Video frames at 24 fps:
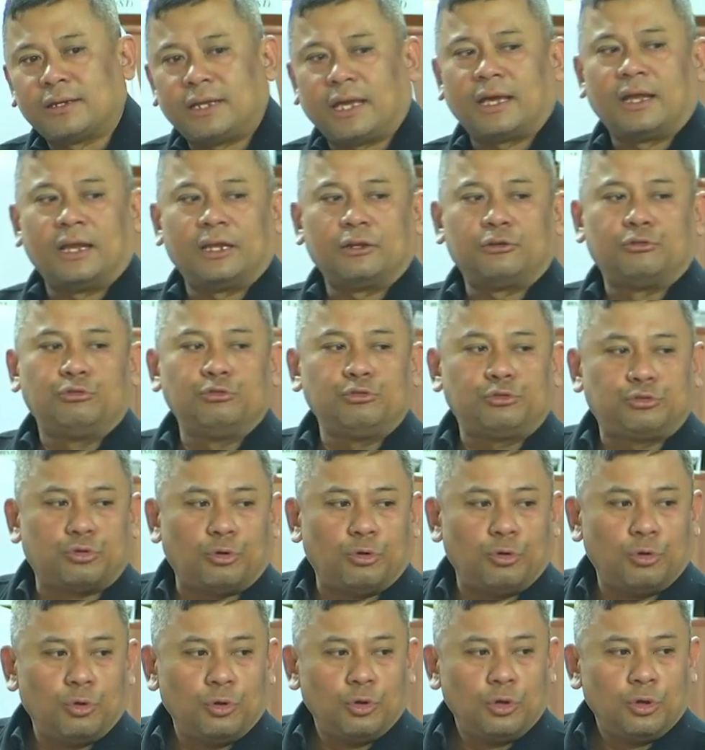cannot do so.
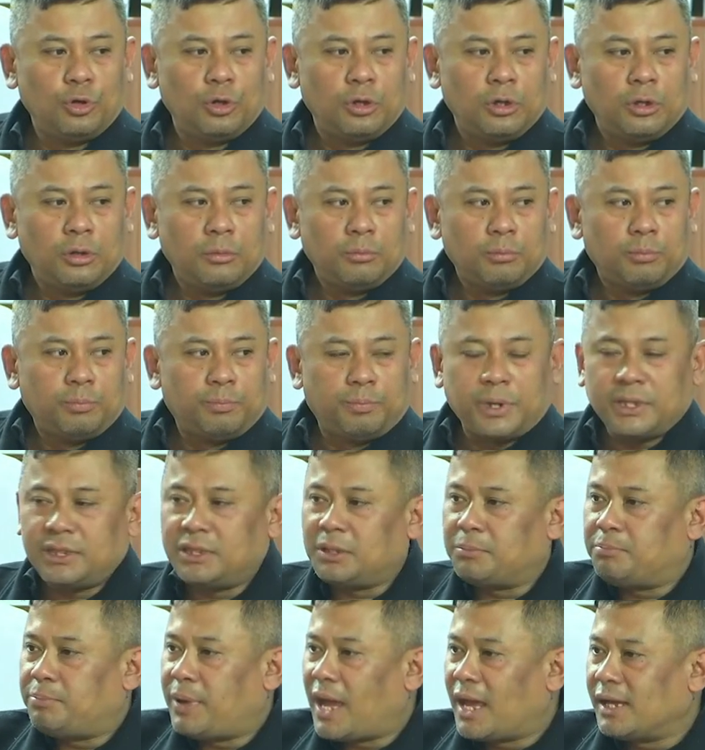But
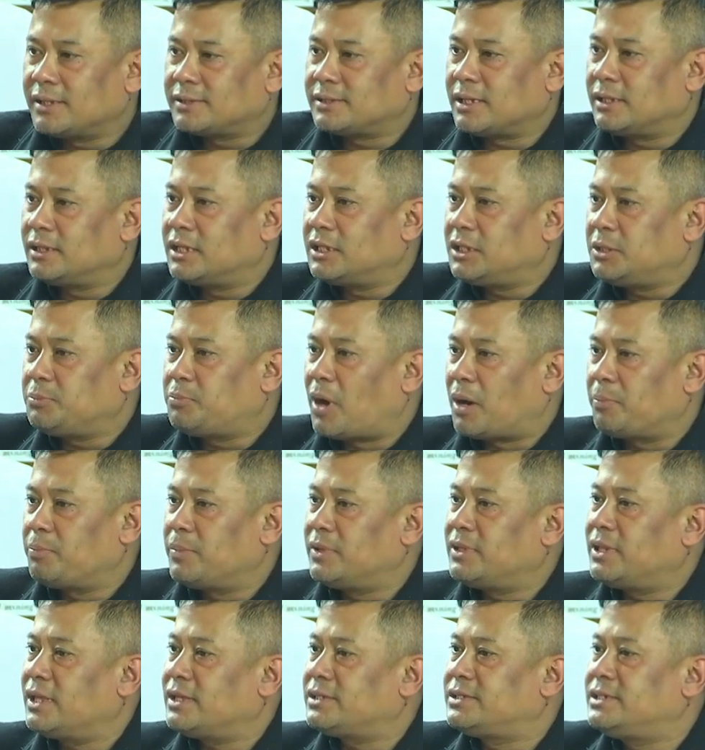the banks and the
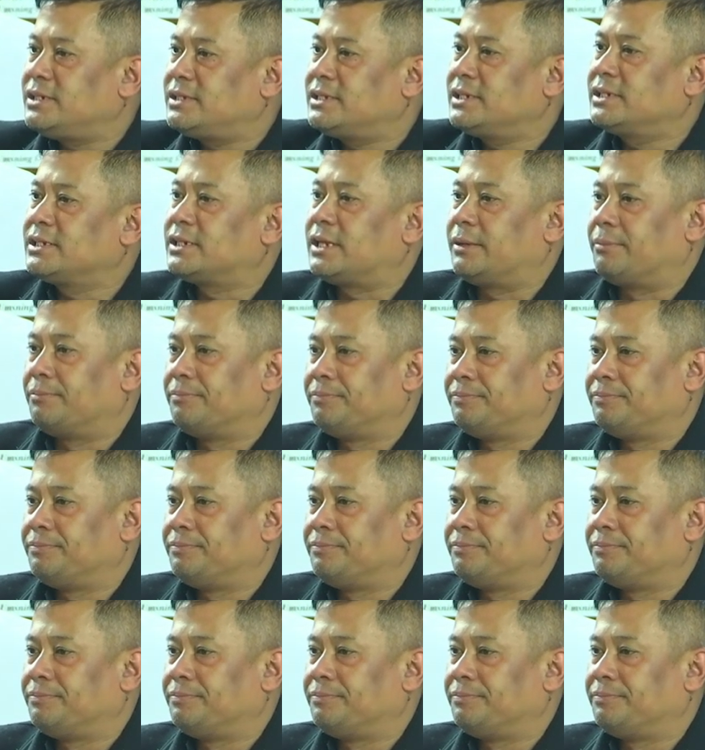department, they're seizing them,